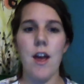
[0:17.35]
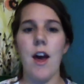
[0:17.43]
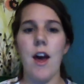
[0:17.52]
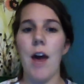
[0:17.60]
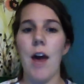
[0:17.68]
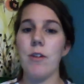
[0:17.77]

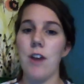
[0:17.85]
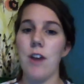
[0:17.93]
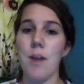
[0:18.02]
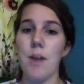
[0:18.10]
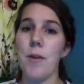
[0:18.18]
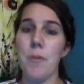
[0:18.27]
I will talk
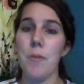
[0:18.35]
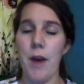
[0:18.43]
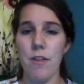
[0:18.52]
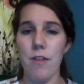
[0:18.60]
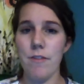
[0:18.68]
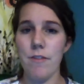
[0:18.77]
about the
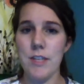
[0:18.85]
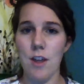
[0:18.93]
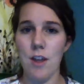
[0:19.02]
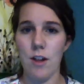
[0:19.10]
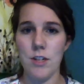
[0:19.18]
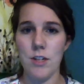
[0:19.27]

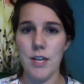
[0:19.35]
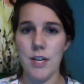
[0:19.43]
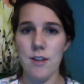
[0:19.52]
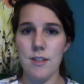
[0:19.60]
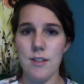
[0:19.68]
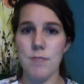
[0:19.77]
pathophysiology,
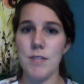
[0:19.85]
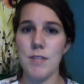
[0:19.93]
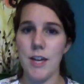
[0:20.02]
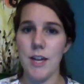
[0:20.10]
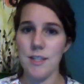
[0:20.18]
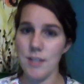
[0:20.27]
some
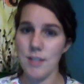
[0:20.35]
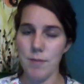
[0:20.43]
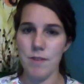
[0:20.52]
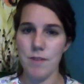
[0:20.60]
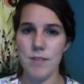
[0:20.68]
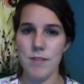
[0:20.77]
signs and
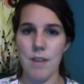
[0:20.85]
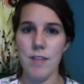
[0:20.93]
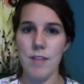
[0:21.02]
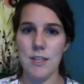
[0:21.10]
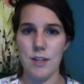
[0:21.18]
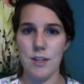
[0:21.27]
symptoms of
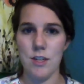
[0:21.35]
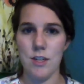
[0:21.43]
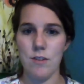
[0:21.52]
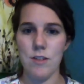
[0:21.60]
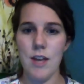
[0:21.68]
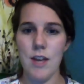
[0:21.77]
these
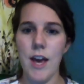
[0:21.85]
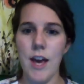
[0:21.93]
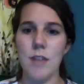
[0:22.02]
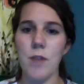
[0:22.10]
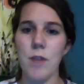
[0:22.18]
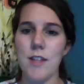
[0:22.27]
issues, as
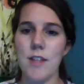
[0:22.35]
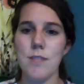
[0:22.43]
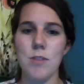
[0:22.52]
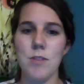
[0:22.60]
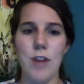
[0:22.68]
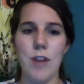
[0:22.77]
well as some
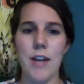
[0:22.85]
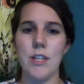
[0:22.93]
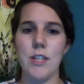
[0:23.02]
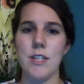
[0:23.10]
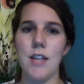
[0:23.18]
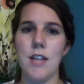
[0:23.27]

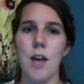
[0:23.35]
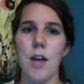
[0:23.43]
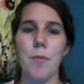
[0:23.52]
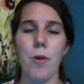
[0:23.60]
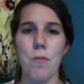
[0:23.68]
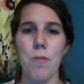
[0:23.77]
strategies to help
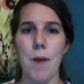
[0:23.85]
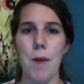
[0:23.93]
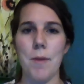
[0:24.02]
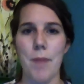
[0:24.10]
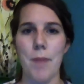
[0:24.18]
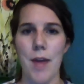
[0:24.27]
both mom and
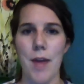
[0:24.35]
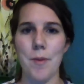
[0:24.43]
babe.